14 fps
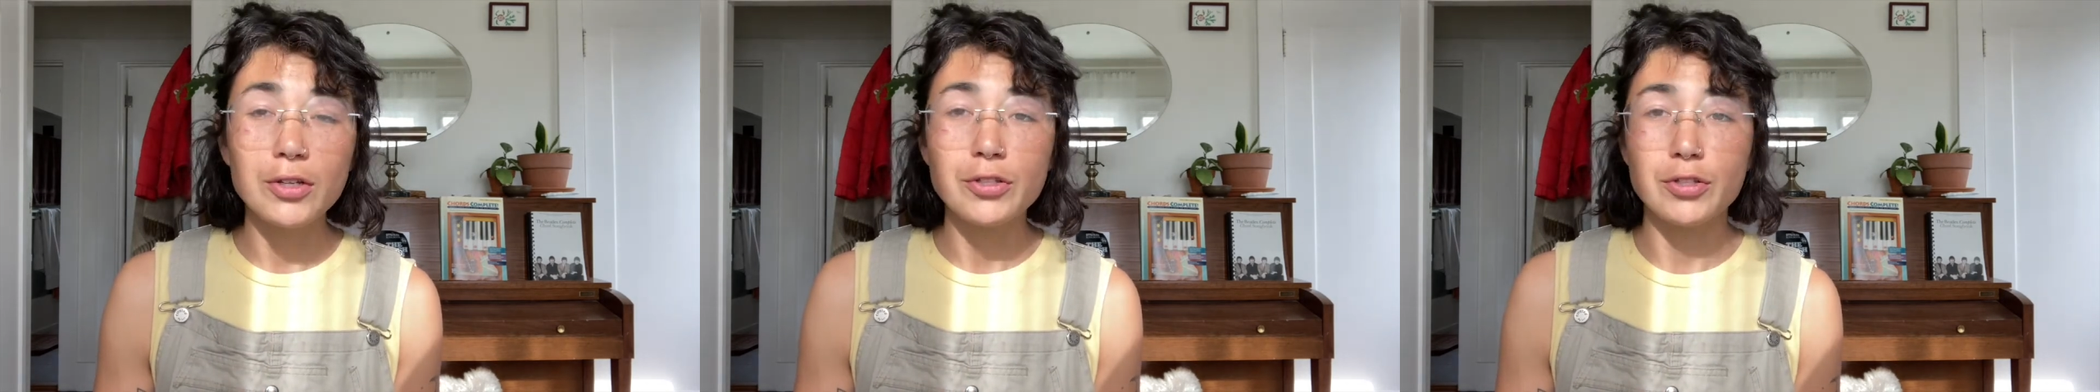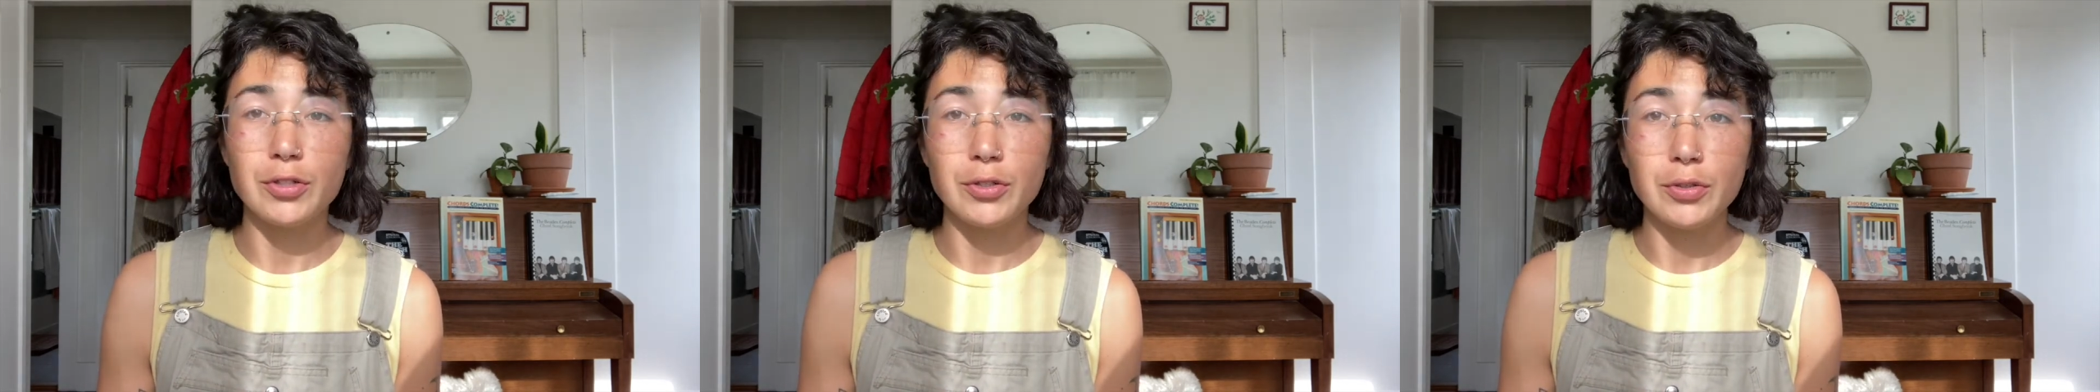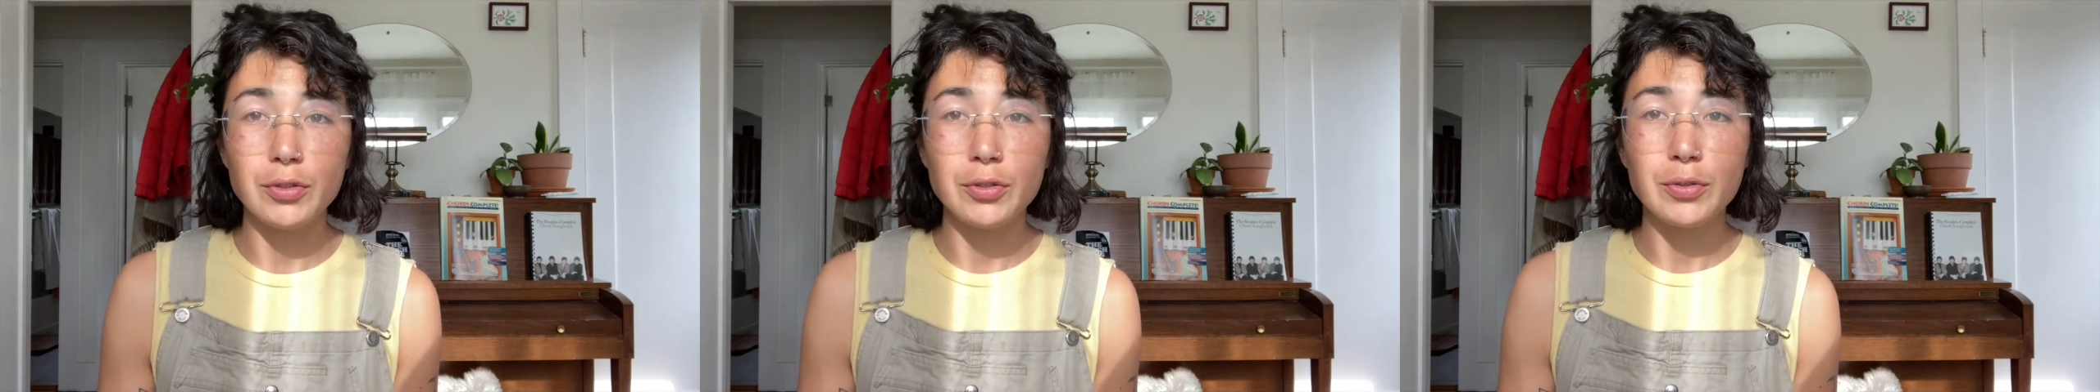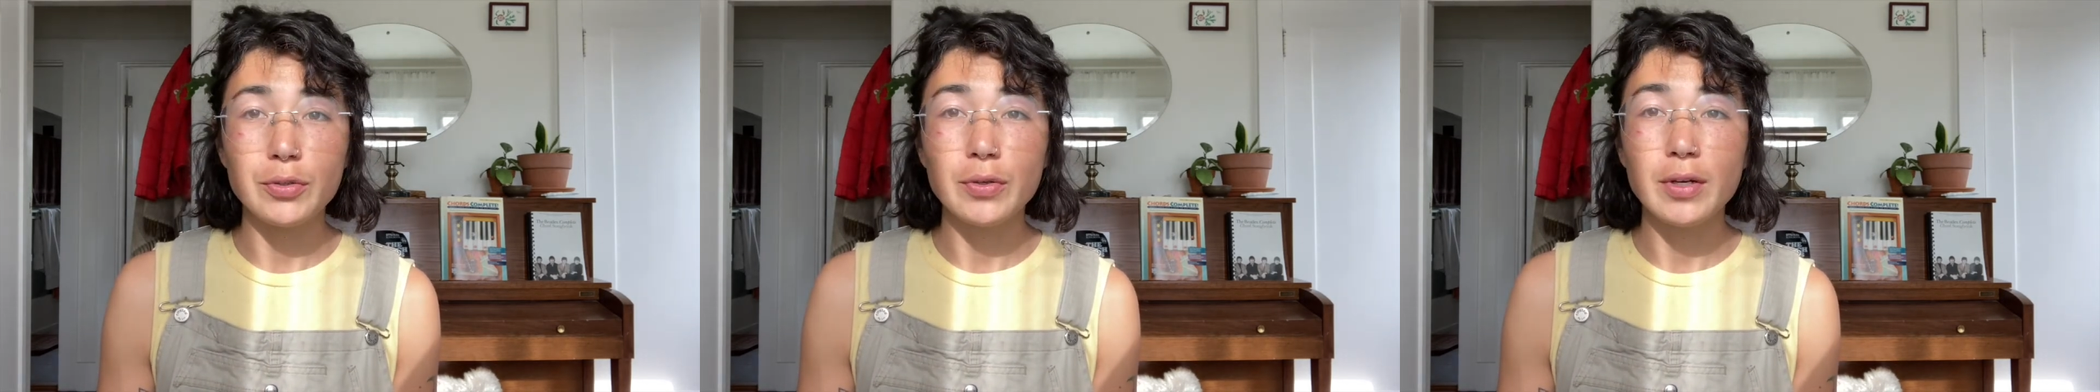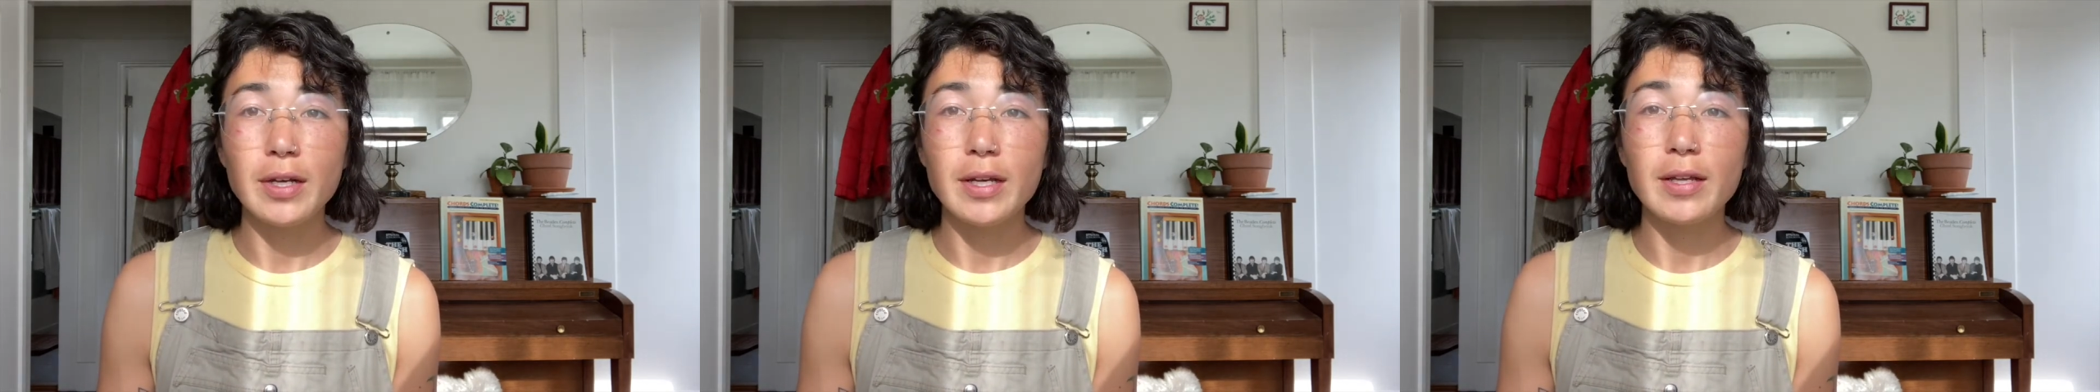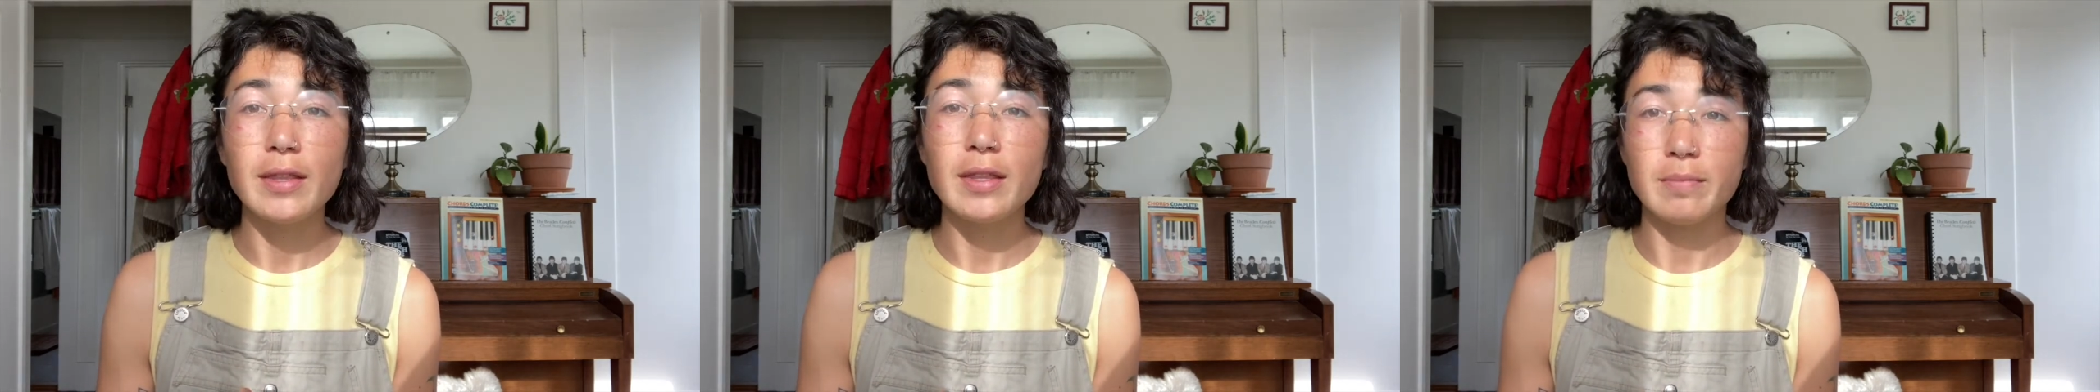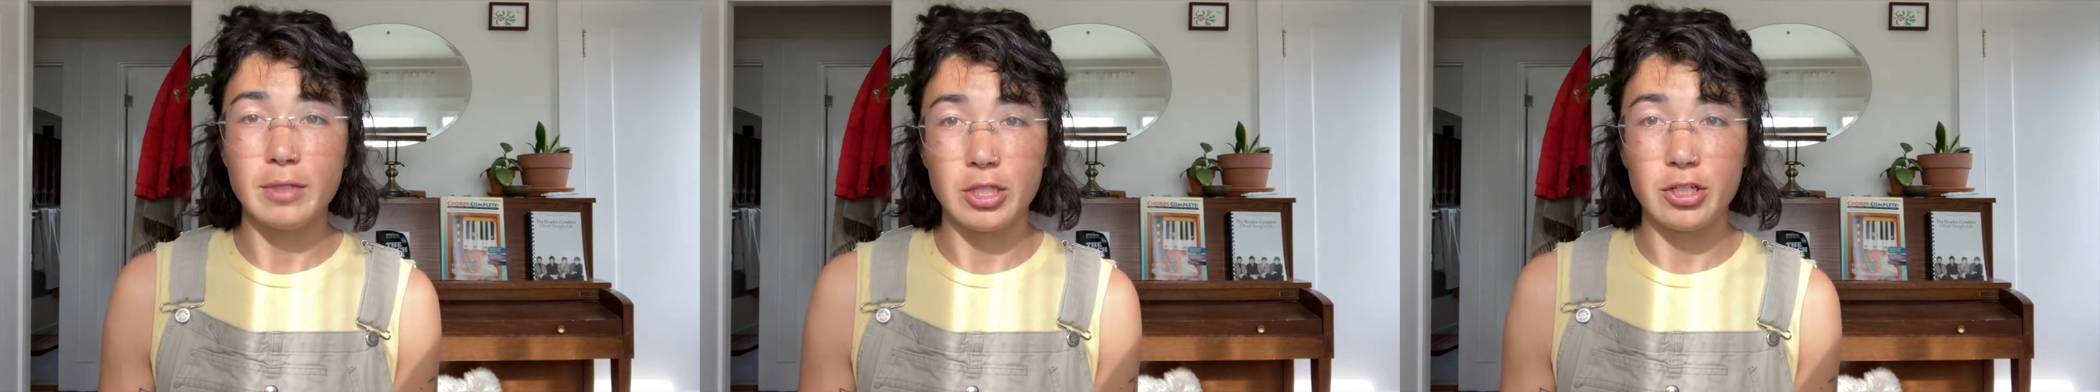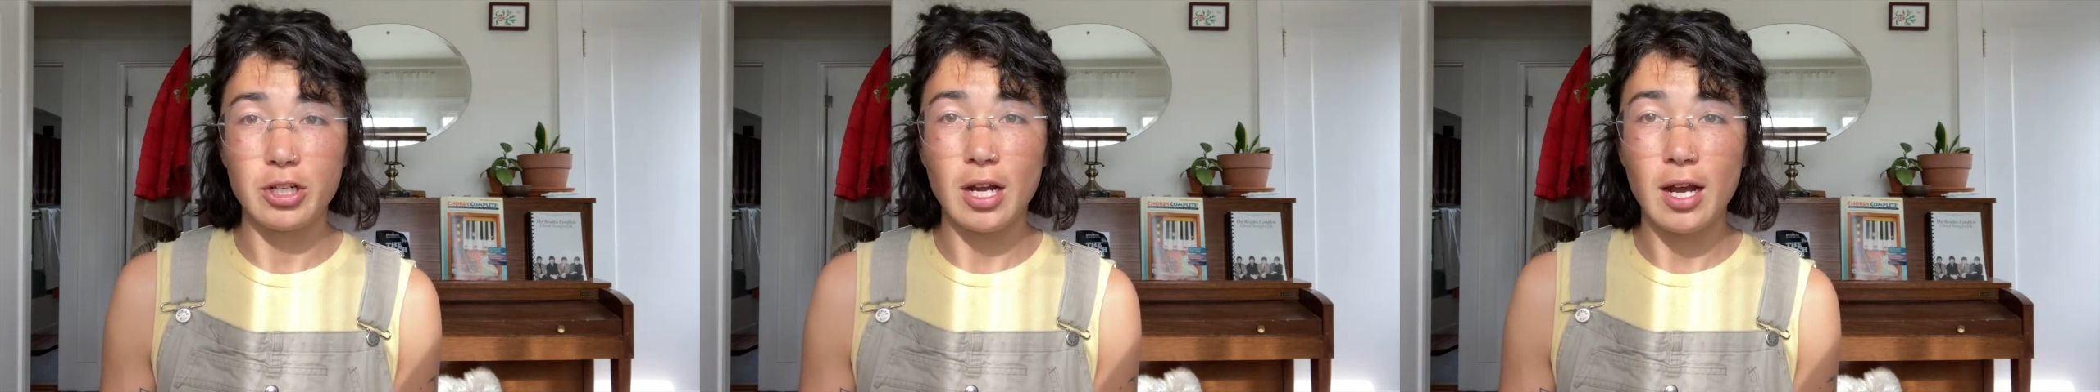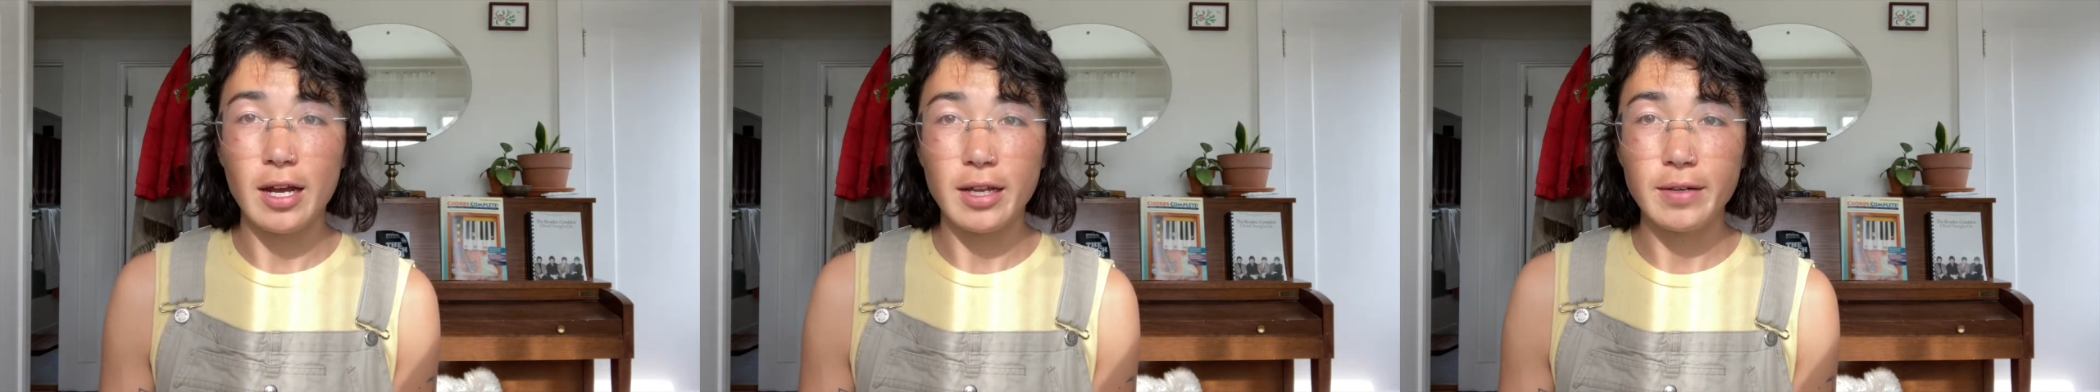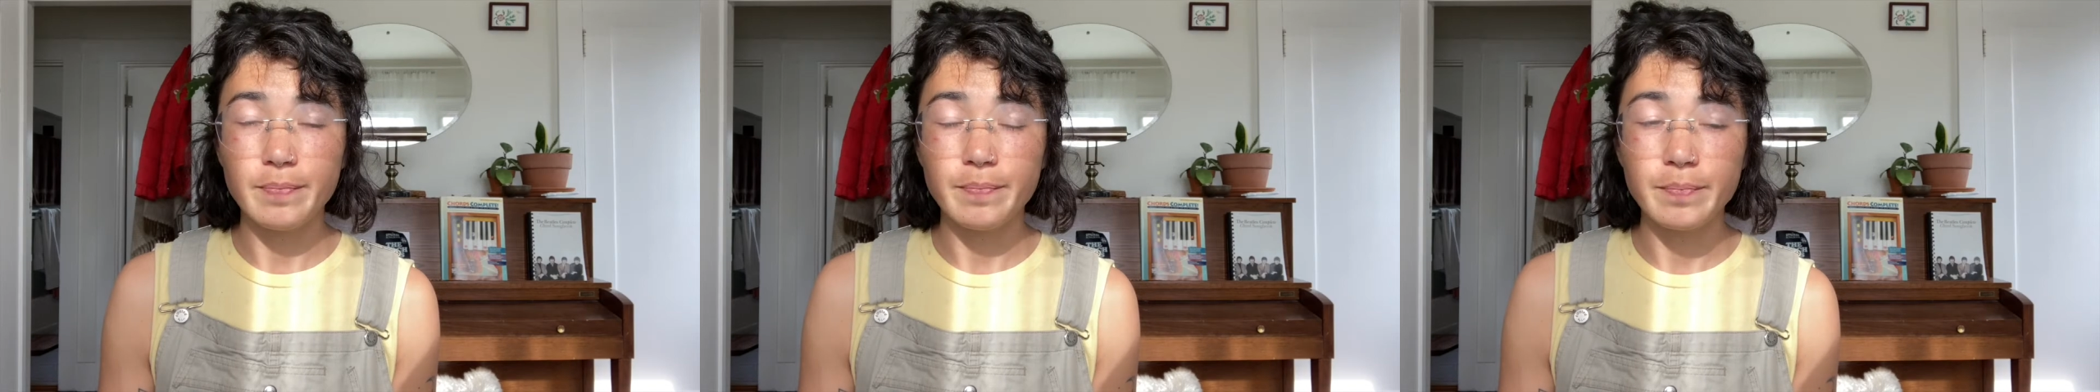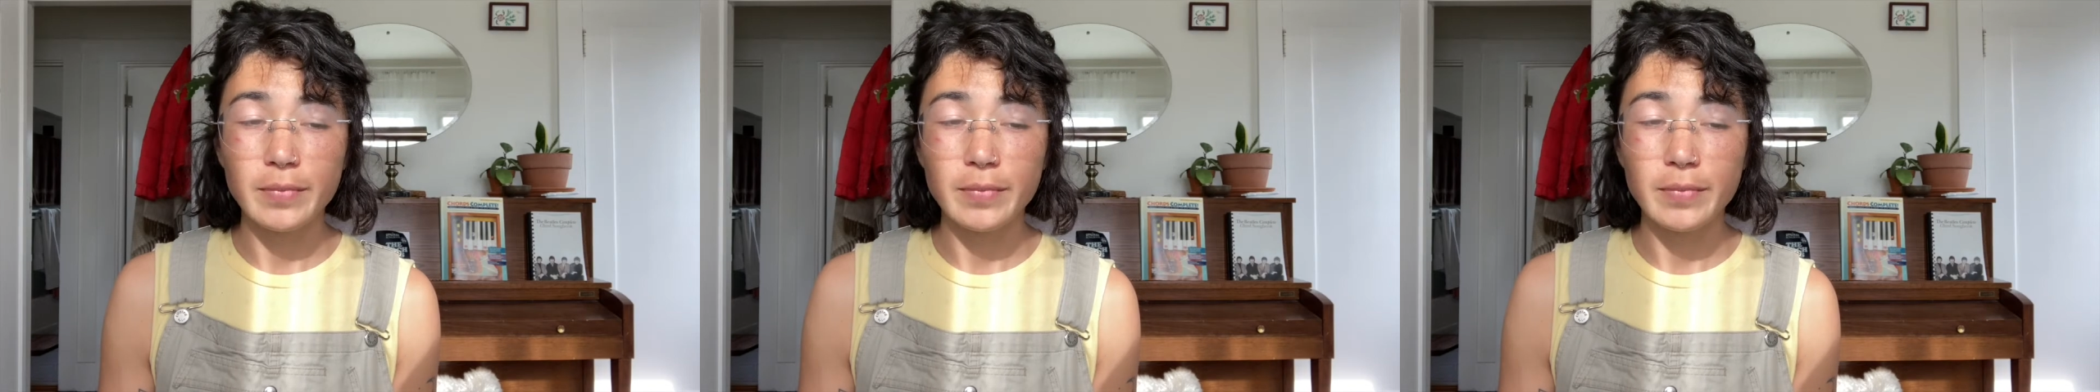to the Mishkan.